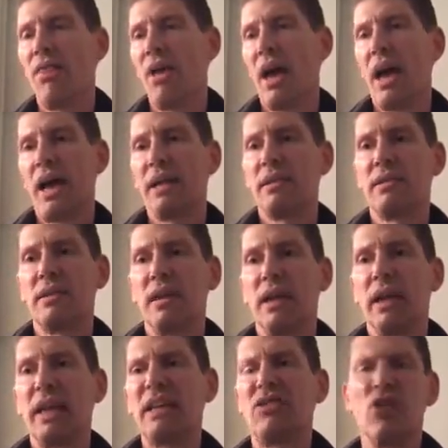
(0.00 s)
that
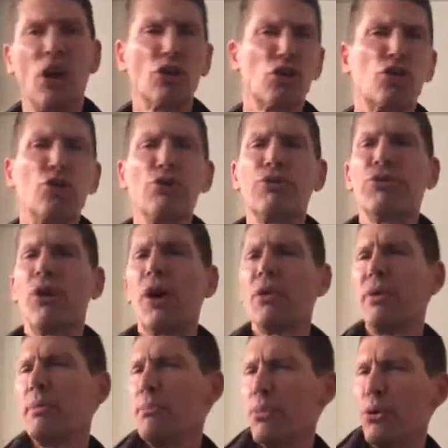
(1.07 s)
is not too
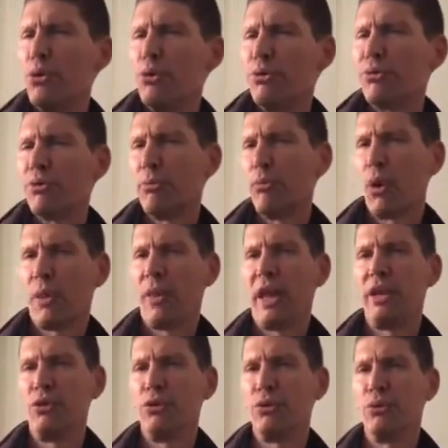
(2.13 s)
far removed from what
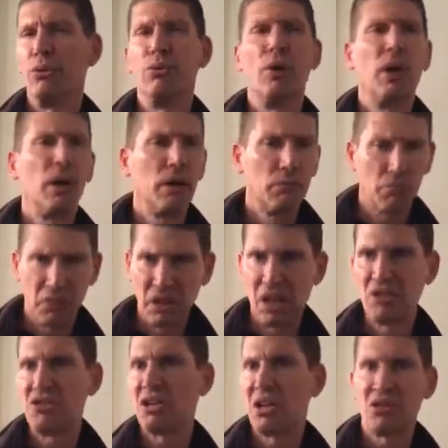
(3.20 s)
they do,
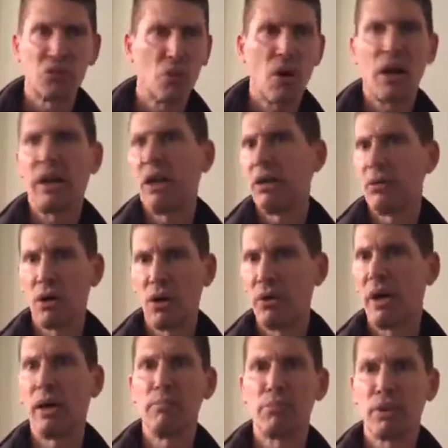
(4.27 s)
lunging, squatting,
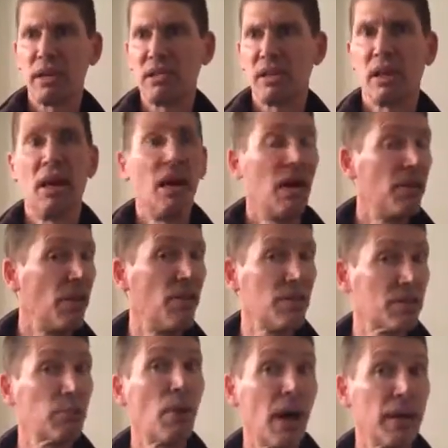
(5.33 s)
rowing, pressing, then
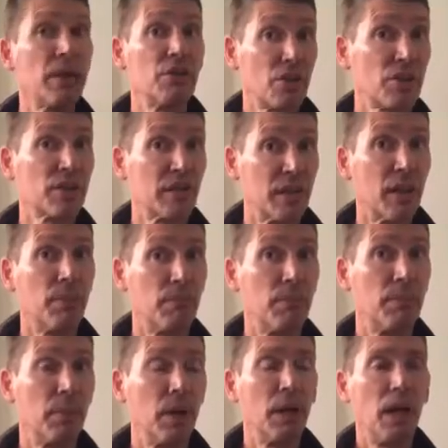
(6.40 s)
this might interest them.
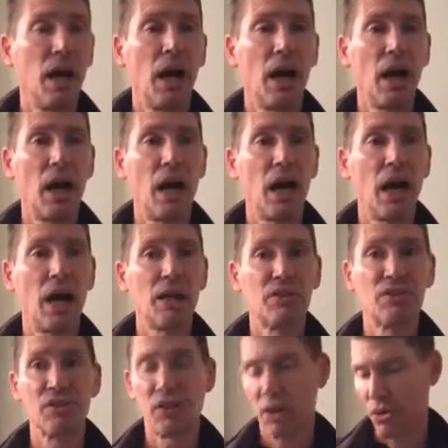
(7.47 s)

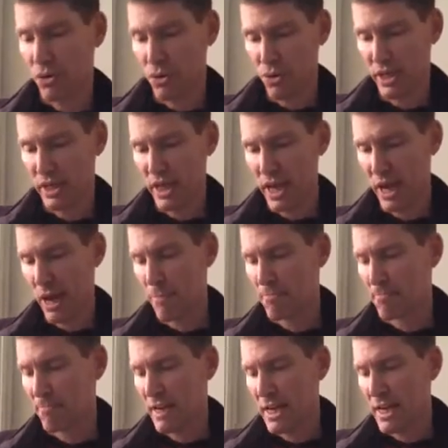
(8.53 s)
So yeah,
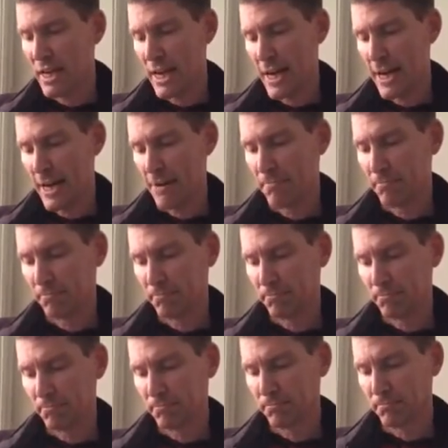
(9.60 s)

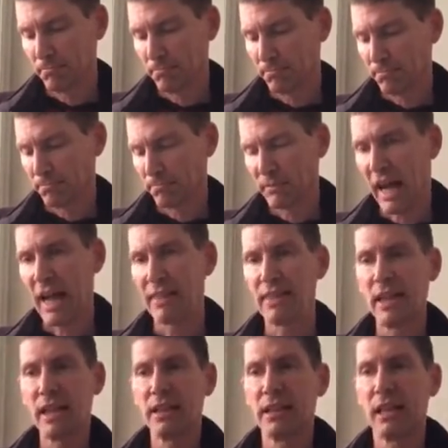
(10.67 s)
I
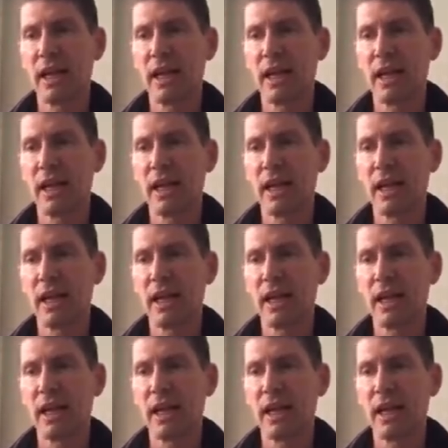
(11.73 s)
think